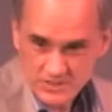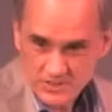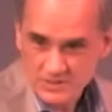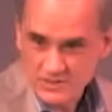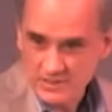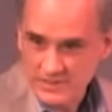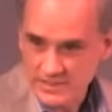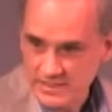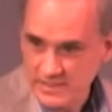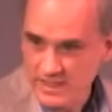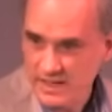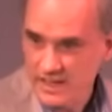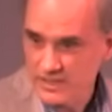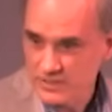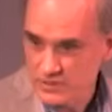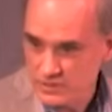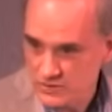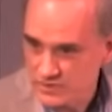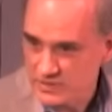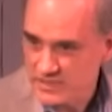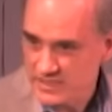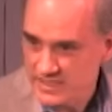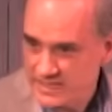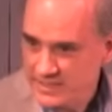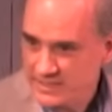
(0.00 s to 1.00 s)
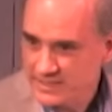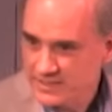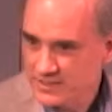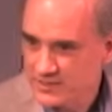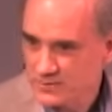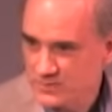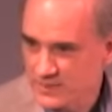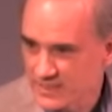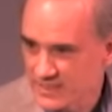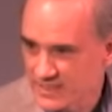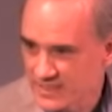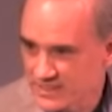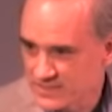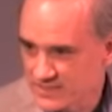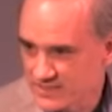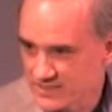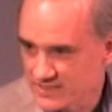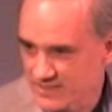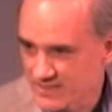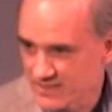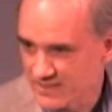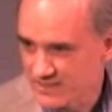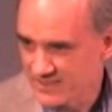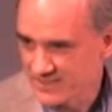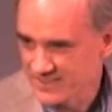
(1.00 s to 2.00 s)
is certainly a unique
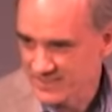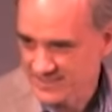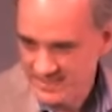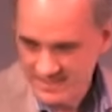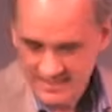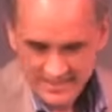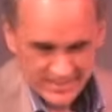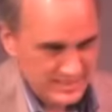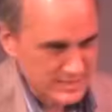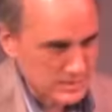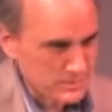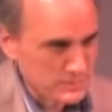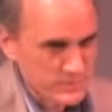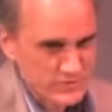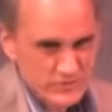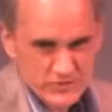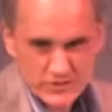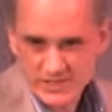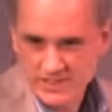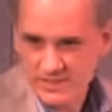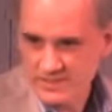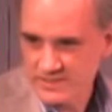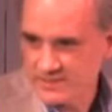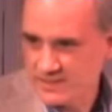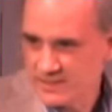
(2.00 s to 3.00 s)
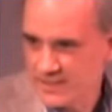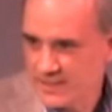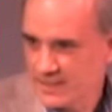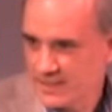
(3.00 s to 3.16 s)
religion. Are some of you here